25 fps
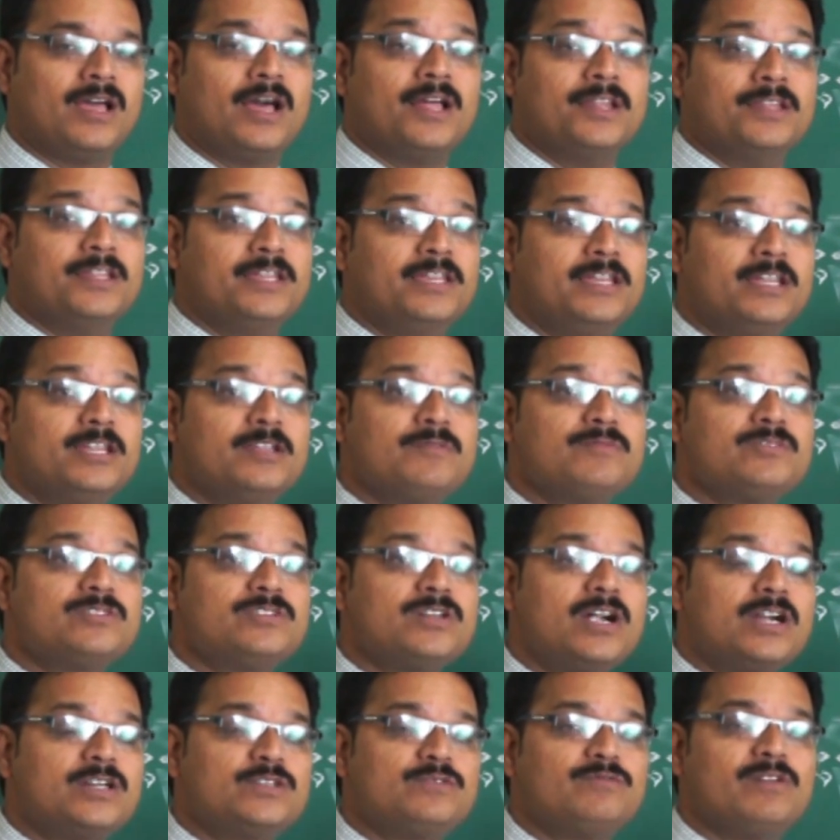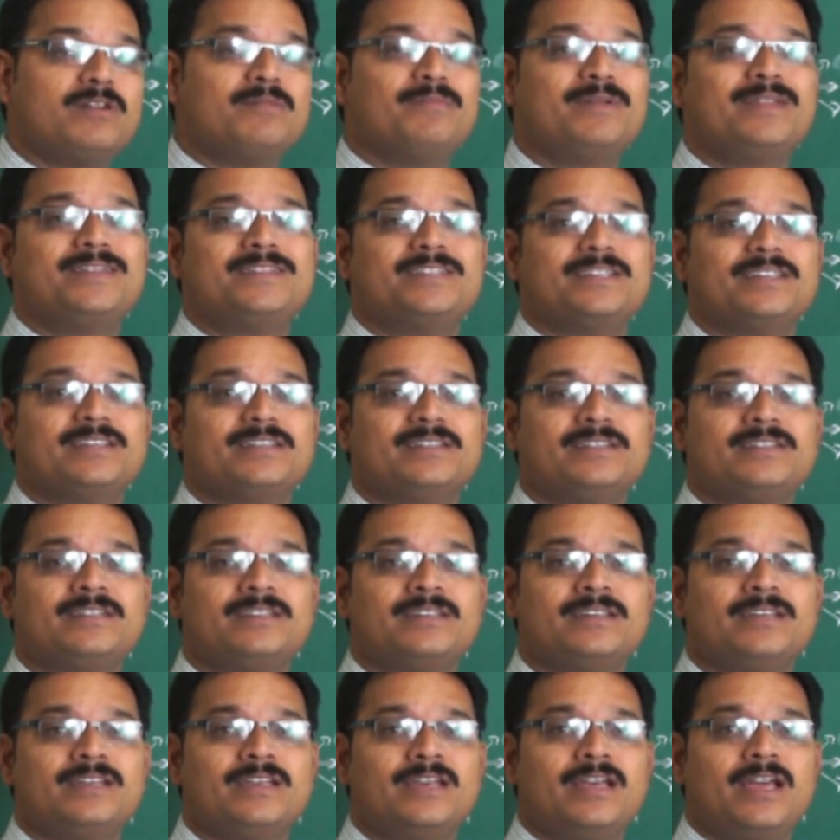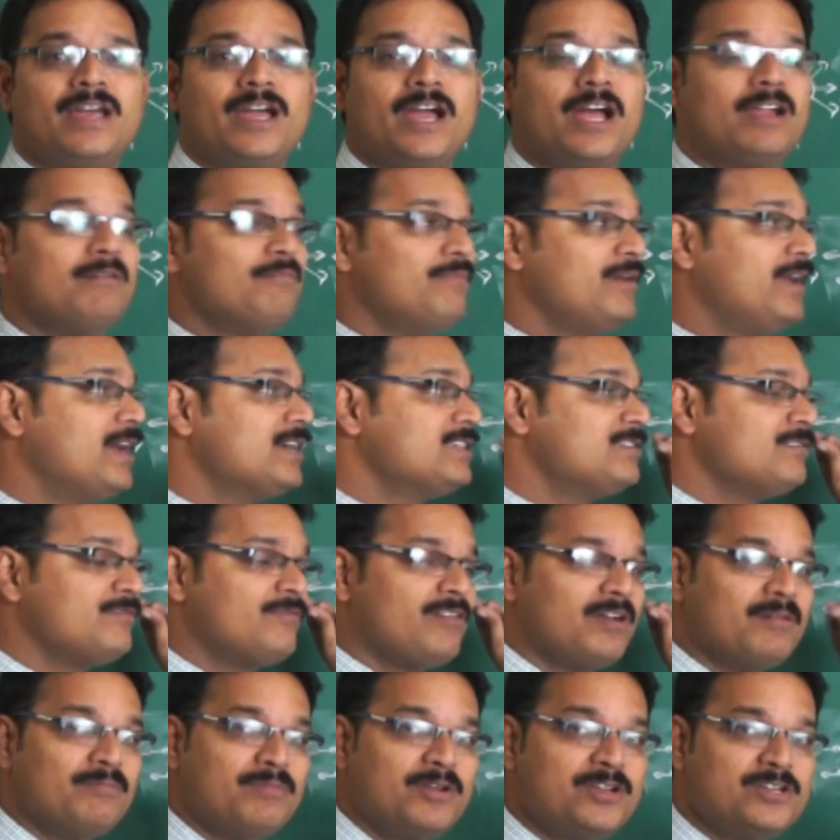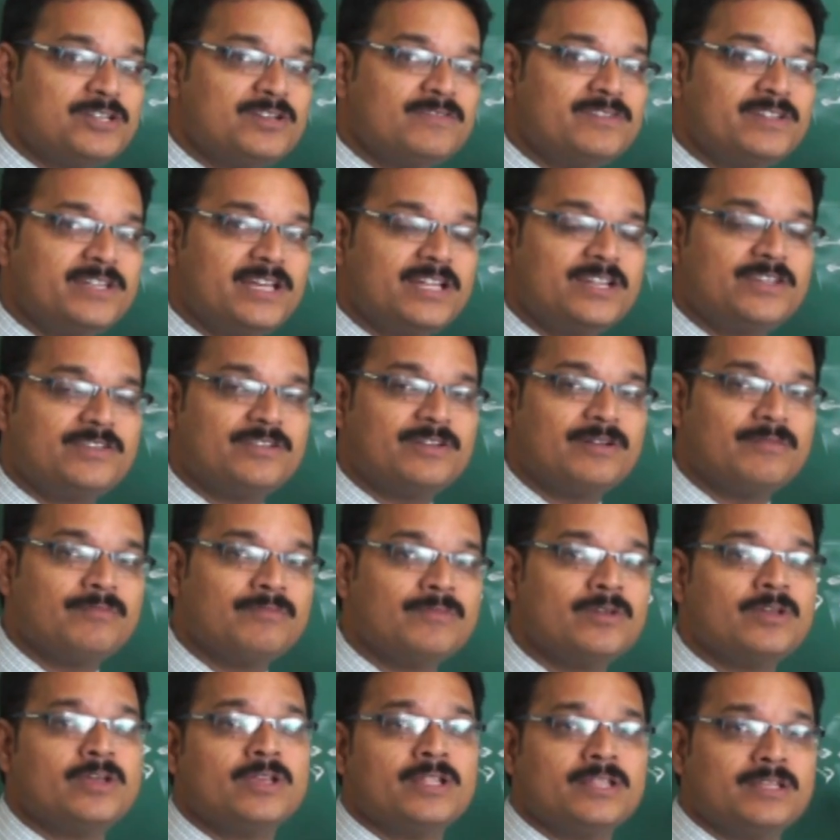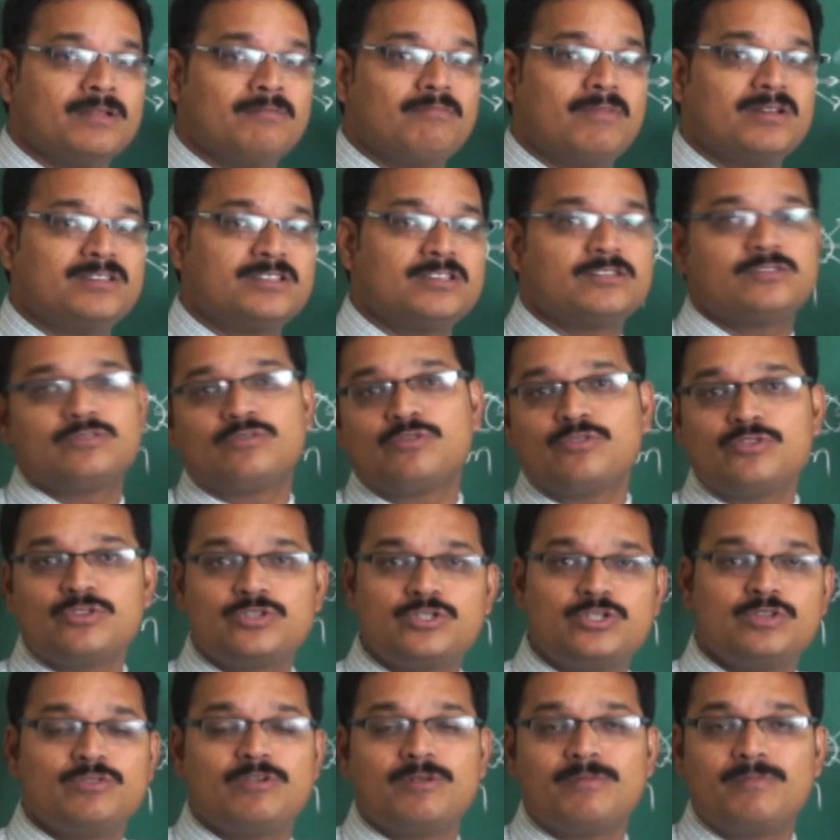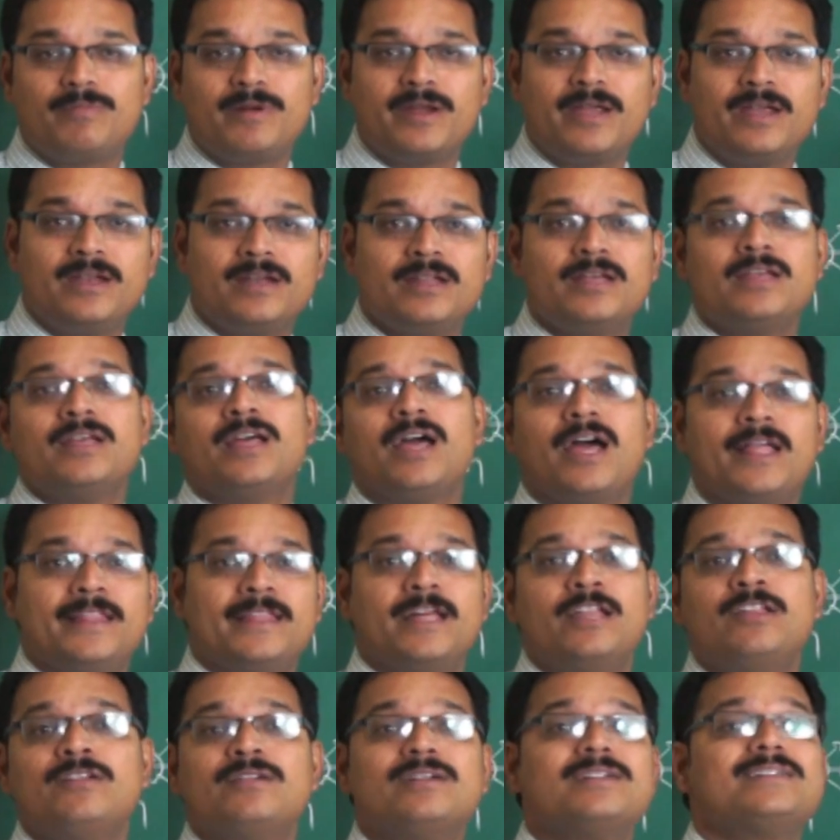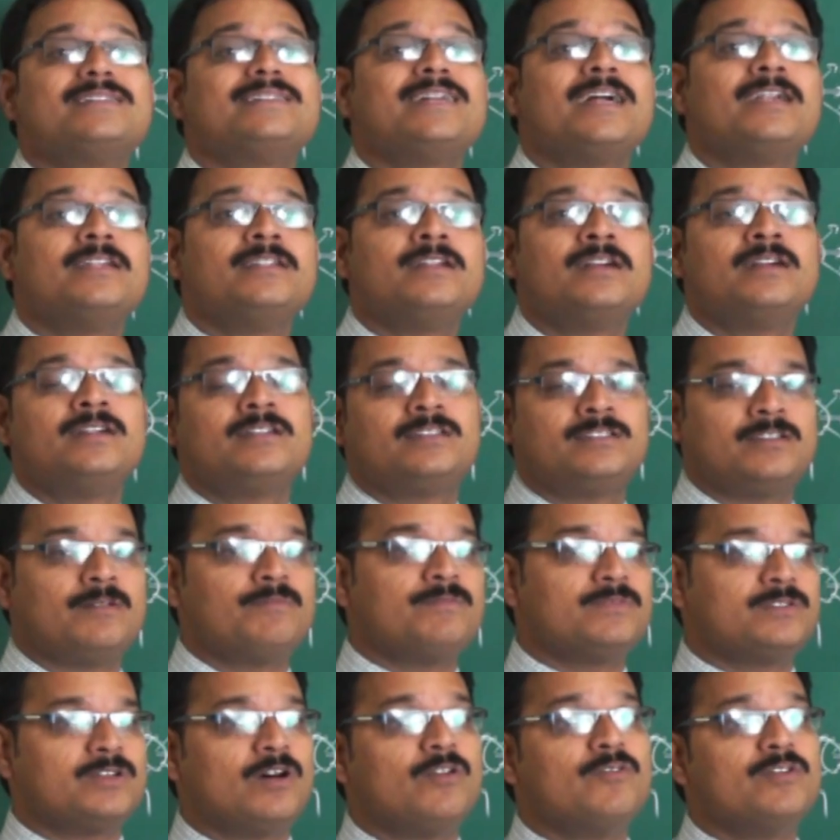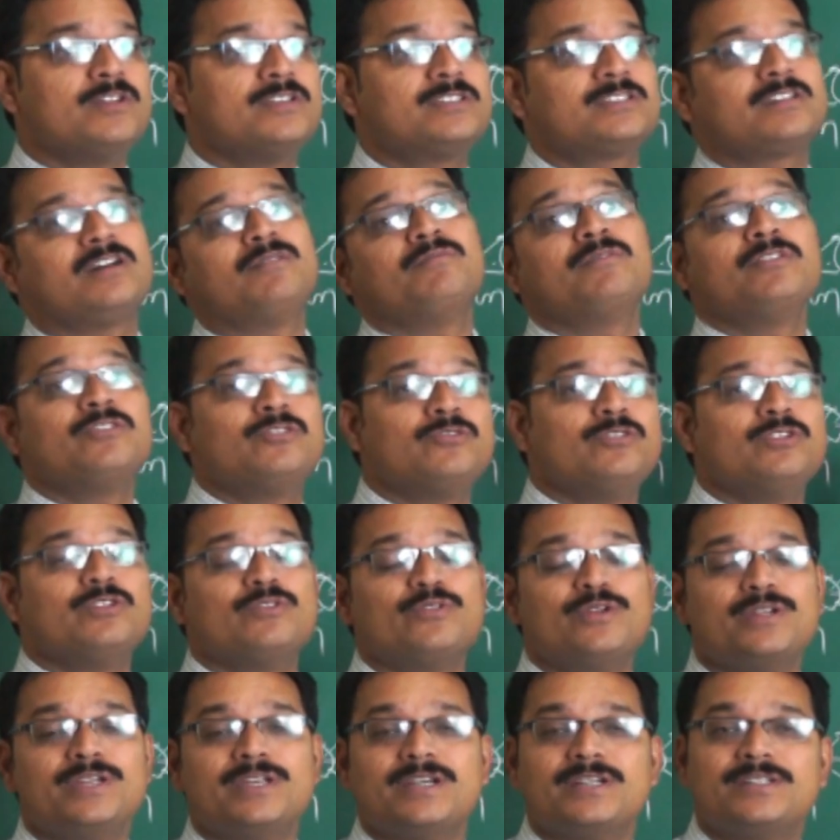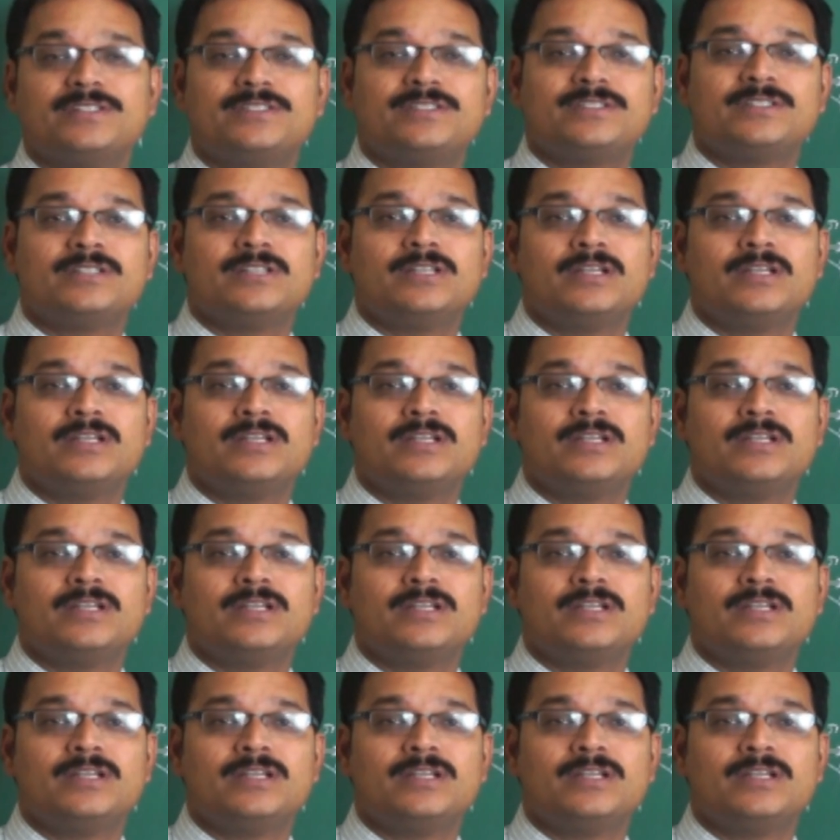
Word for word: The eardrum starts vibrating. And because of the vibration of the eardrum, the message goes to your brain and then you understand that some sound is coming to your ears.